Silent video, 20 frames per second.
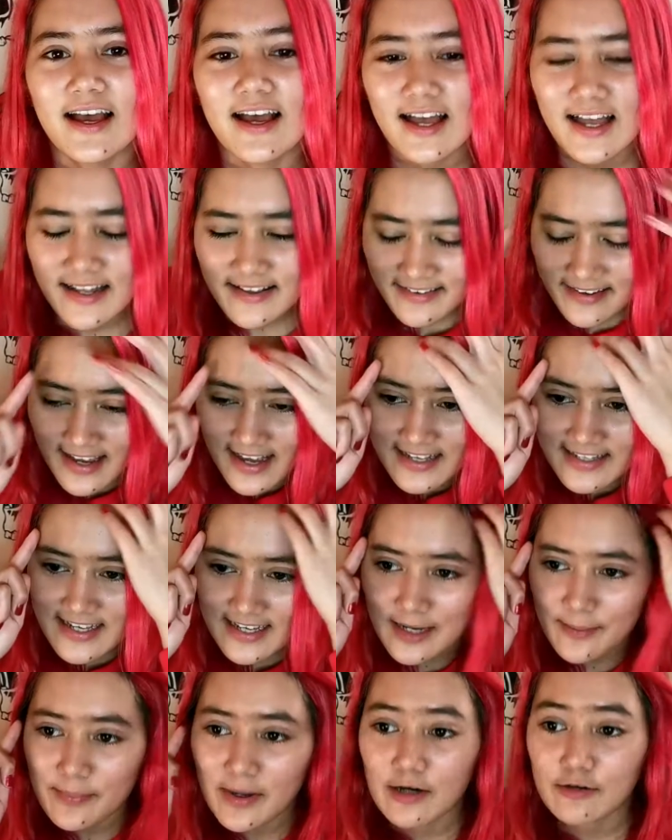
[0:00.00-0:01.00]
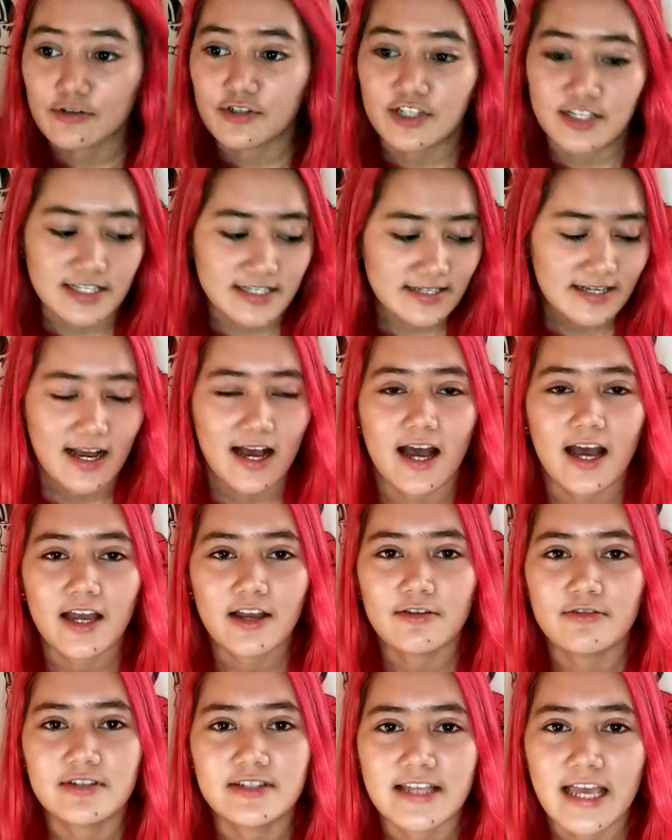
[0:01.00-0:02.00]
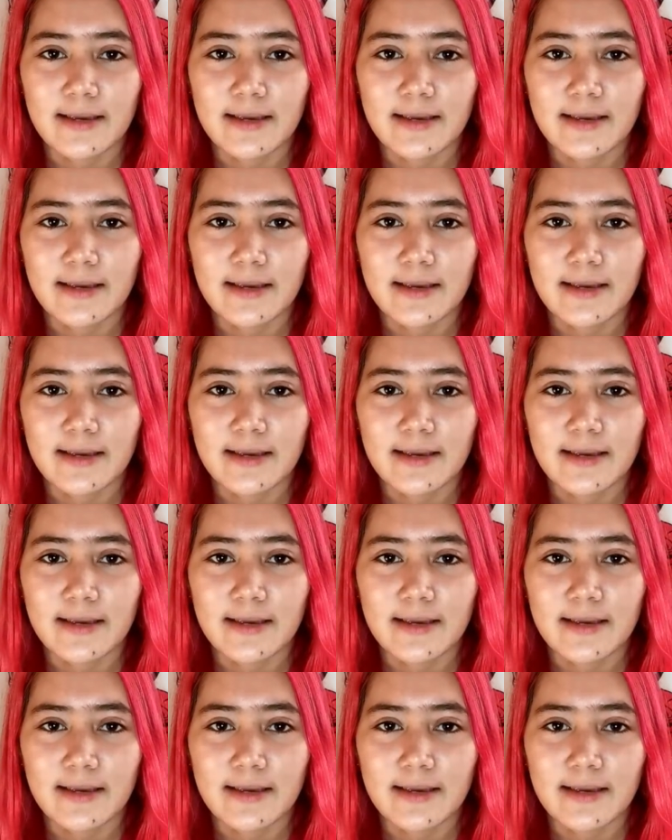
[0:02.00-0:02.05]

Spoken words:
And yeah, it's like about this guy whose